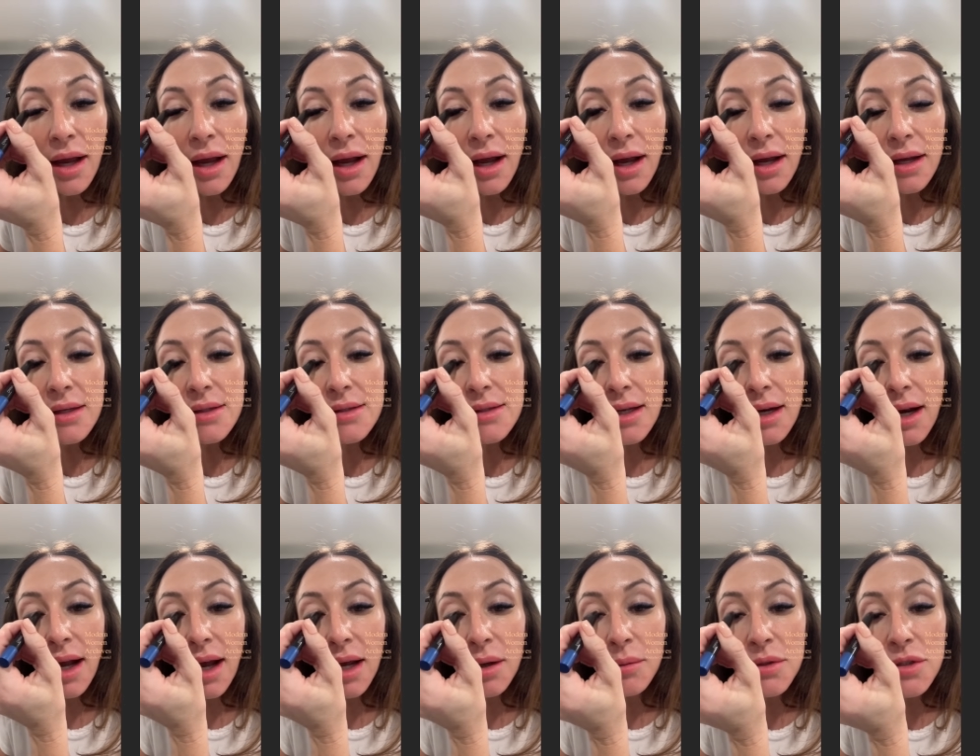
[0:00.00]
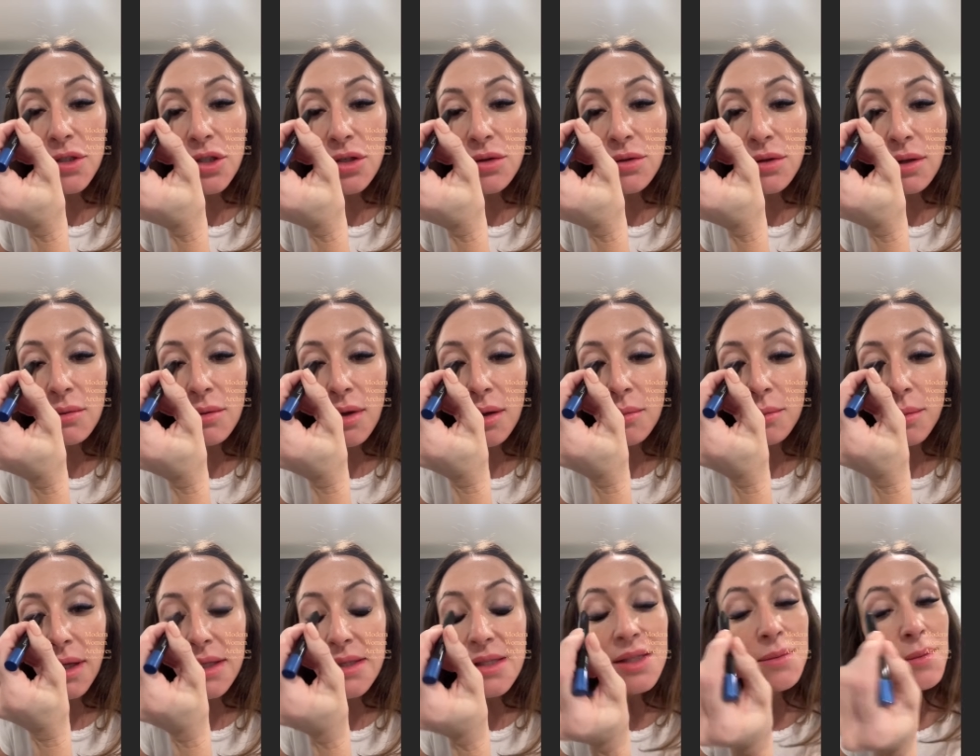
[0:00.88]
I said, I would chew them up
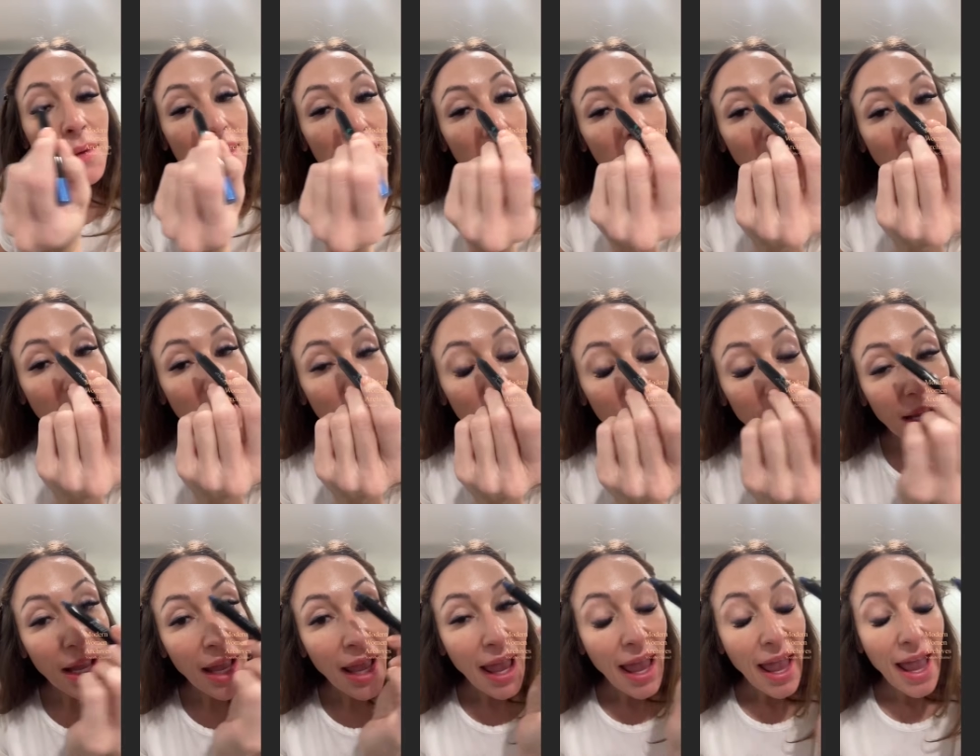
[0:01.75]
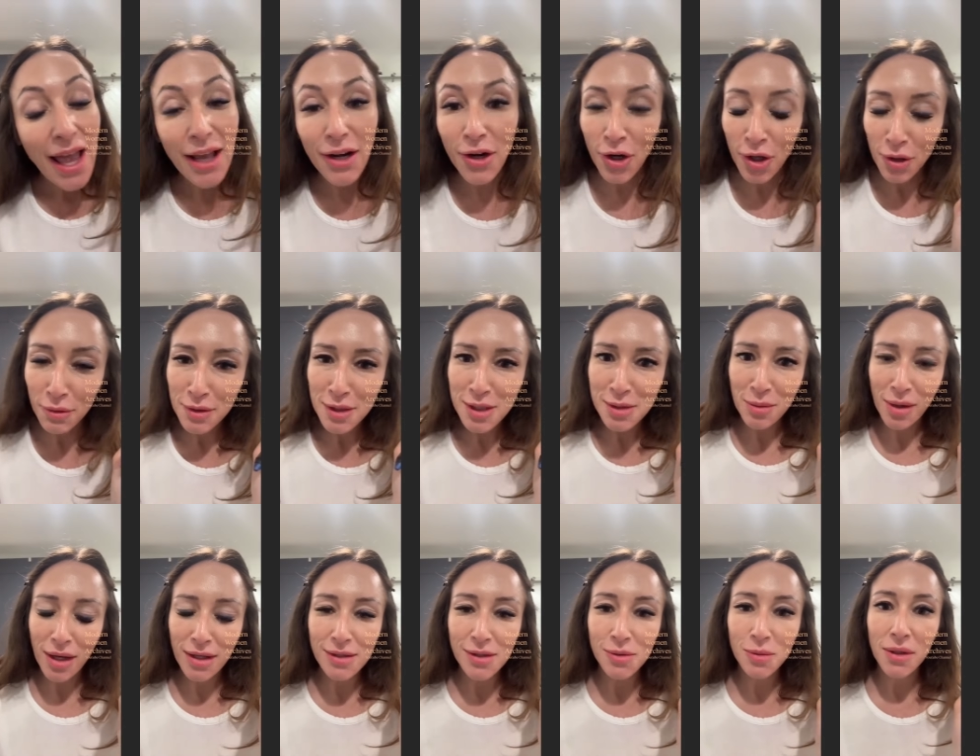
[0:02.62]
and spit them out. And her
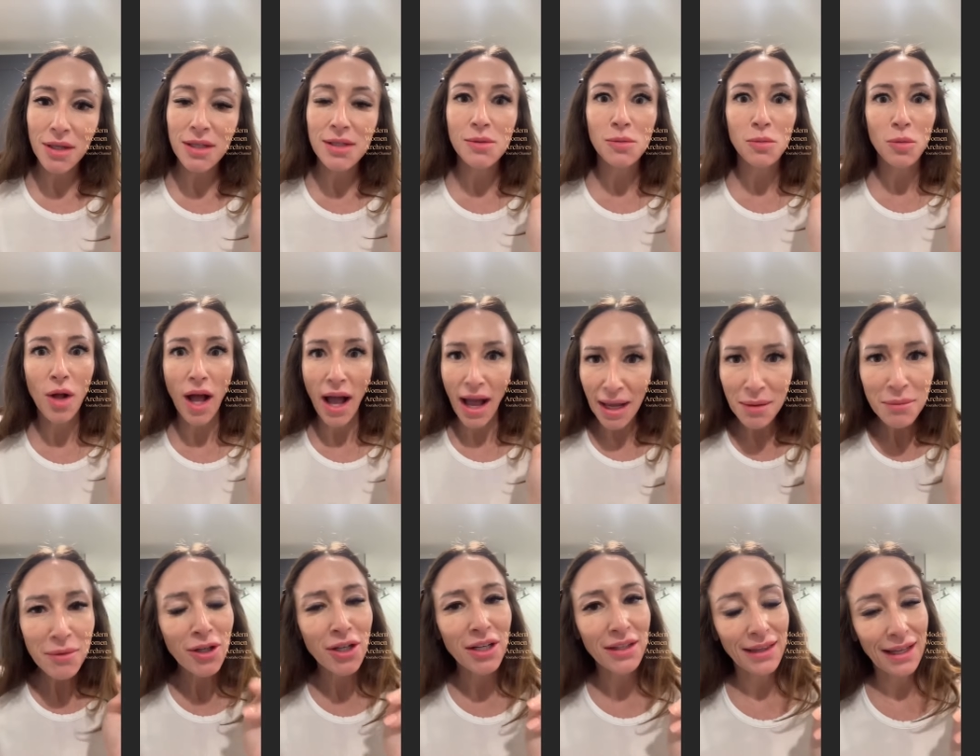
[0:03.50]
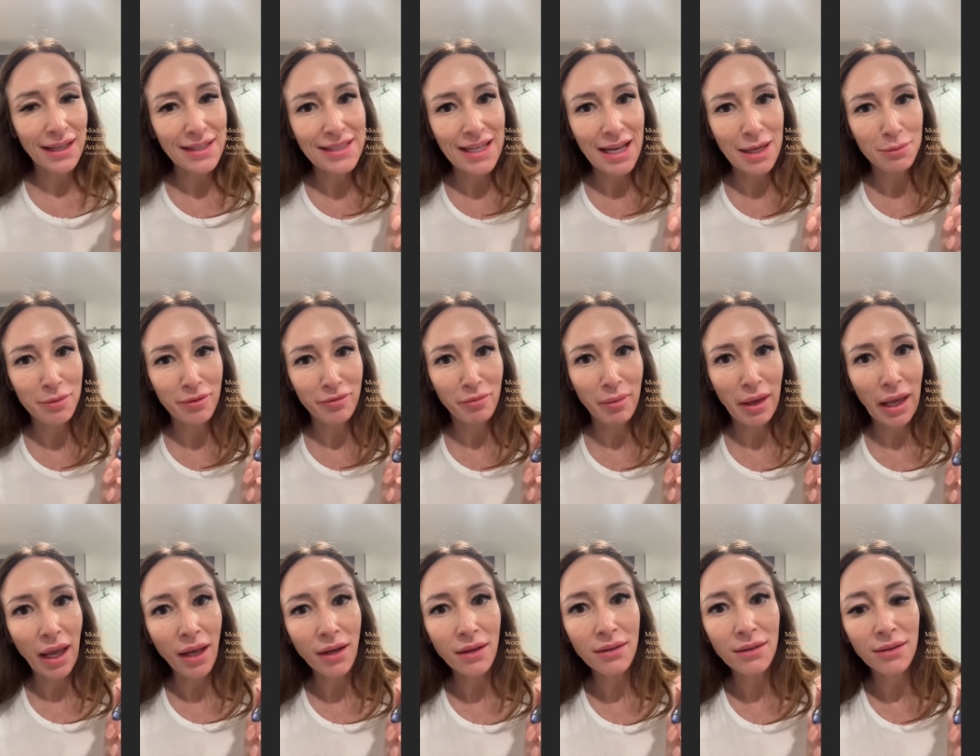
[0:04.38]
response was, well, I married that type of
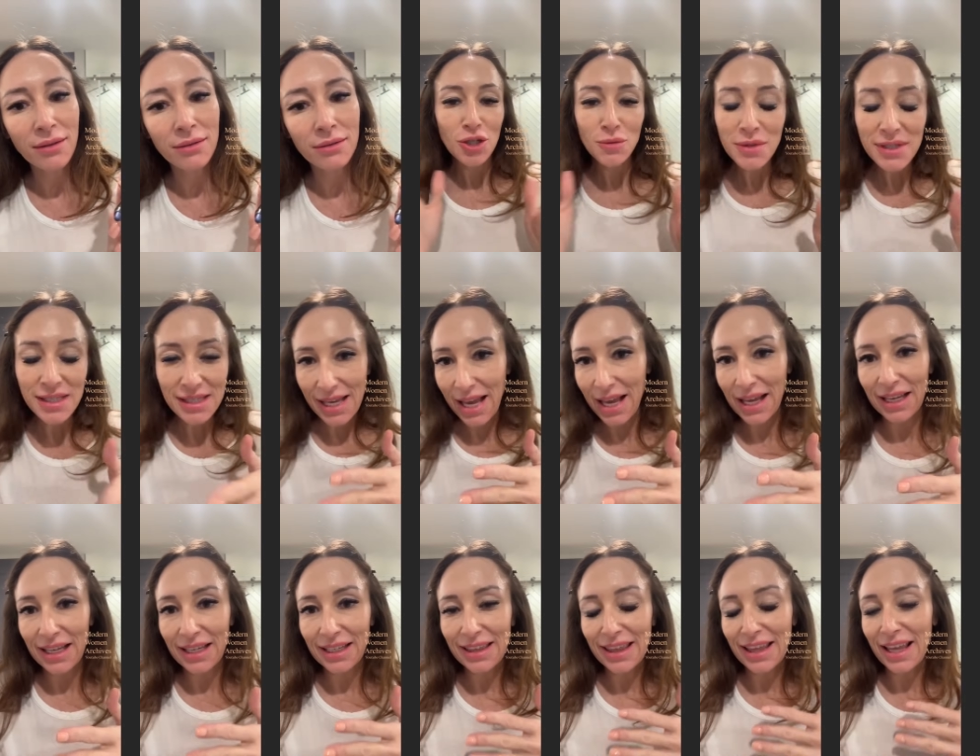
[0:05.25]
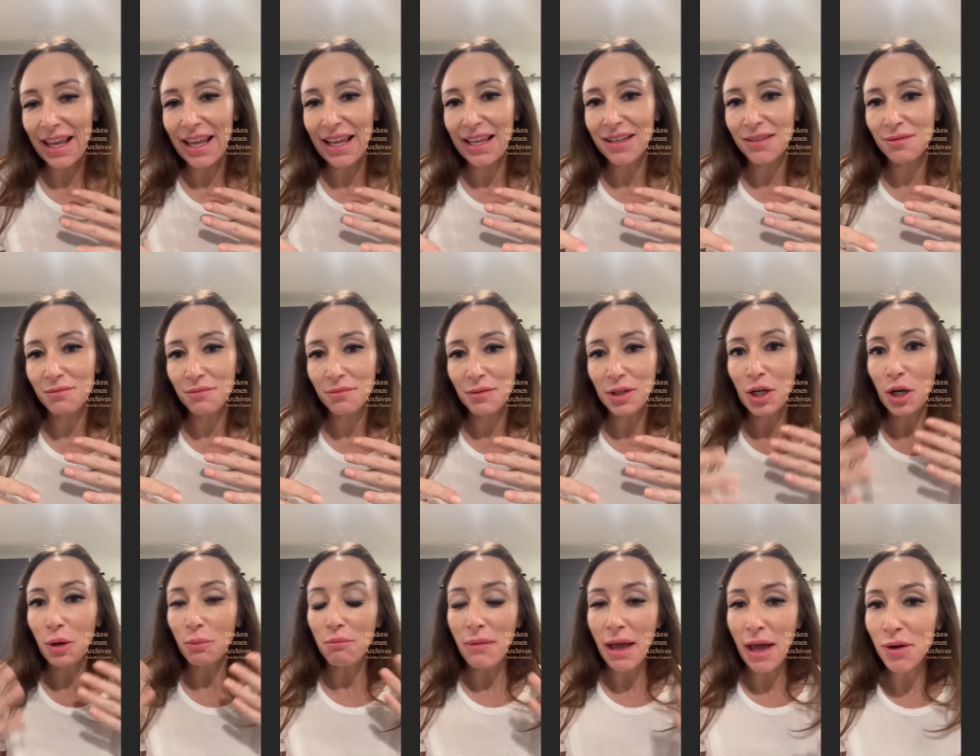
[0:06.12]
man. She was saying that, you know,
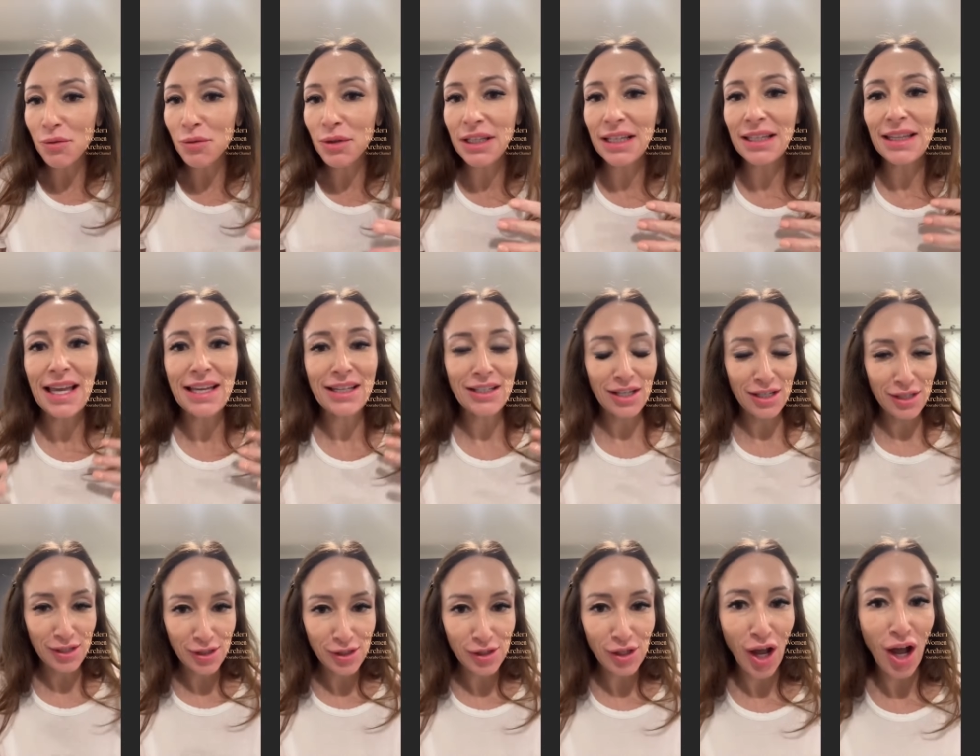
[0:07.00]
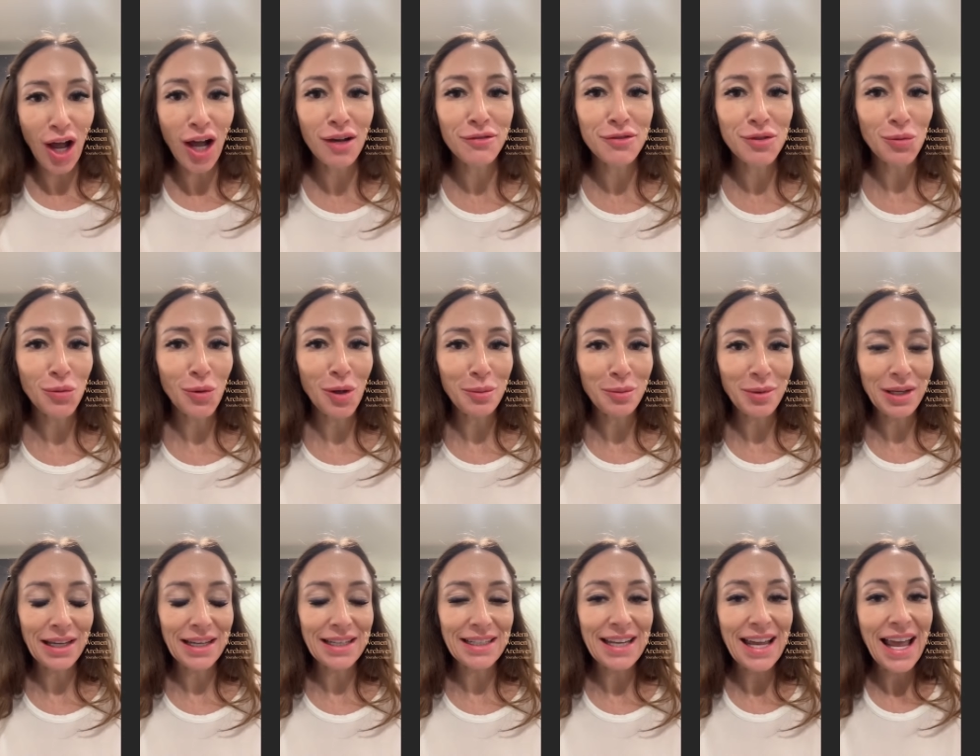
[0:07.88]
men really like a soft
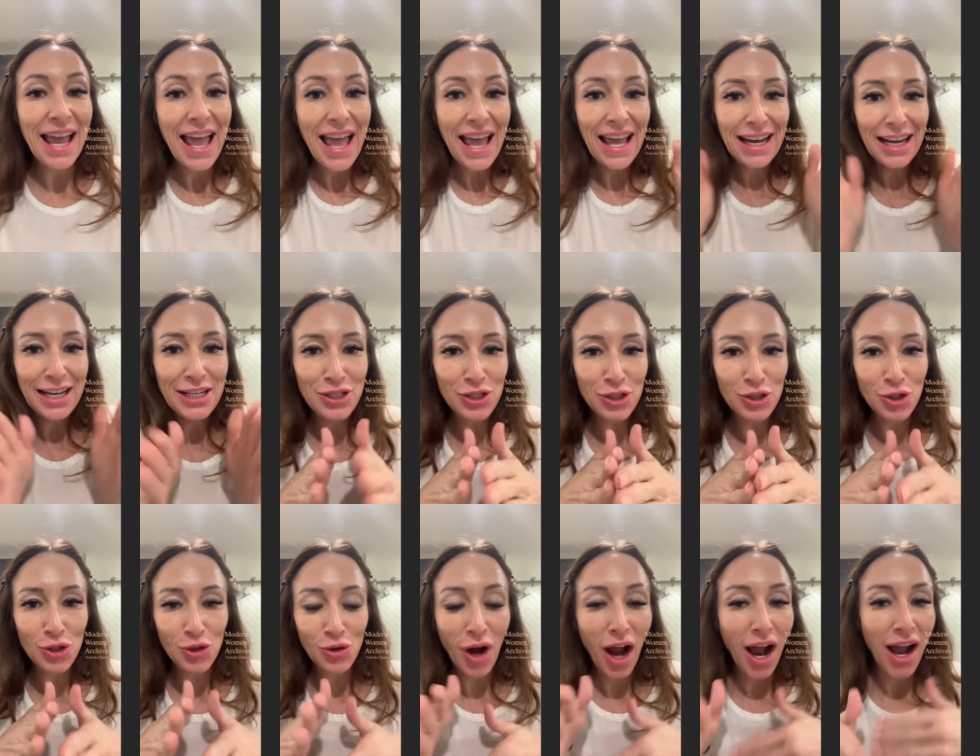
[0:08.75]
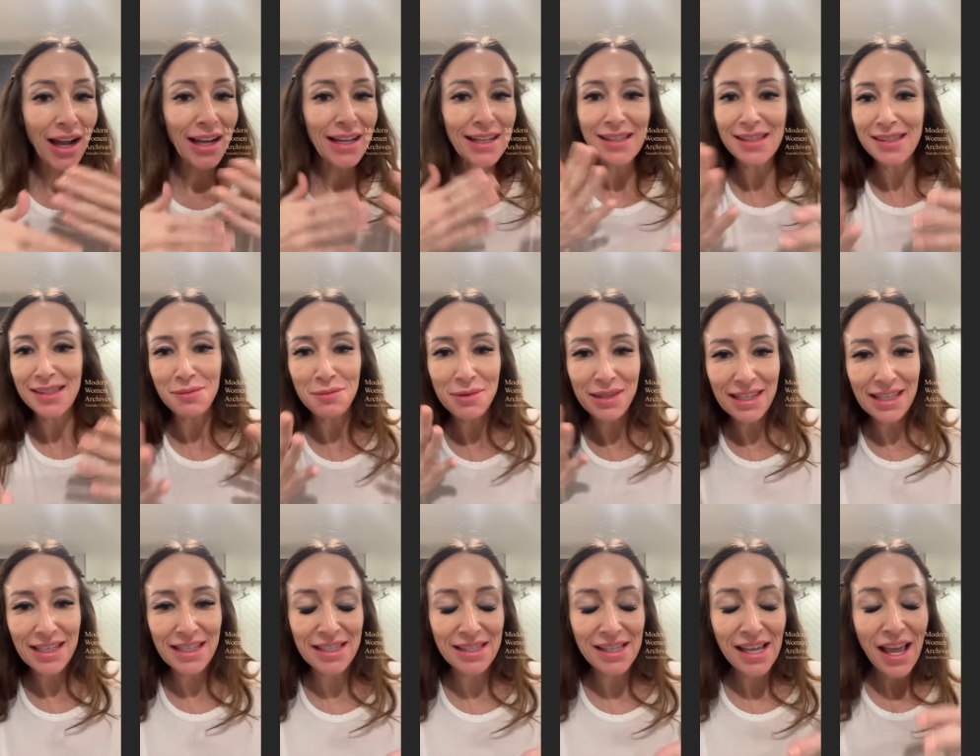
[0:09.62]
woman, and I should try some of
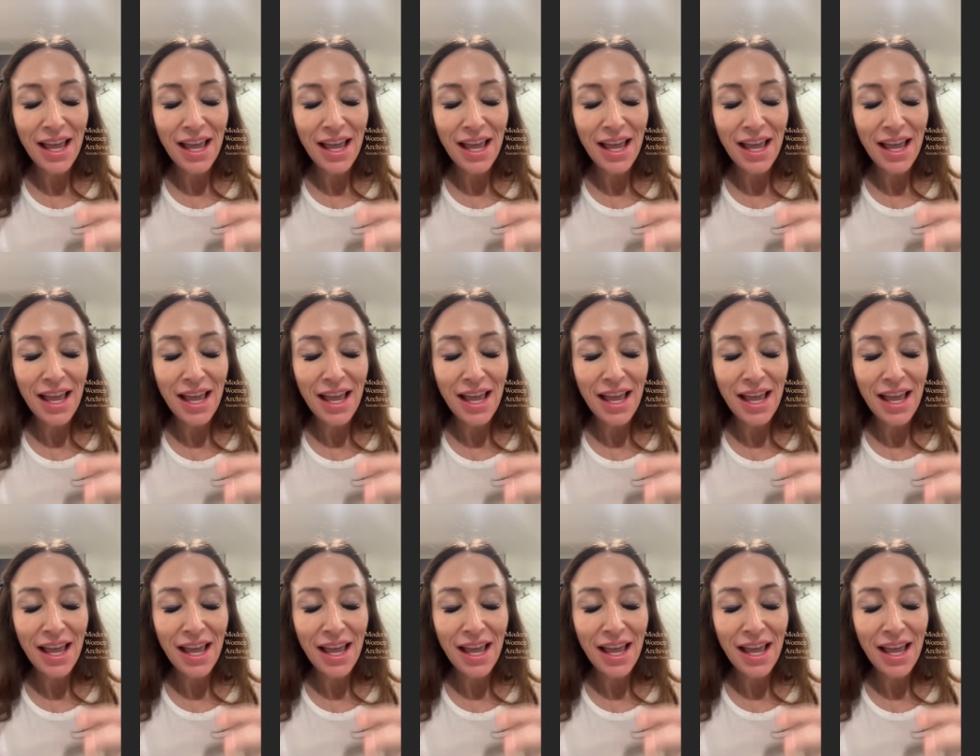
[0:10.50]
these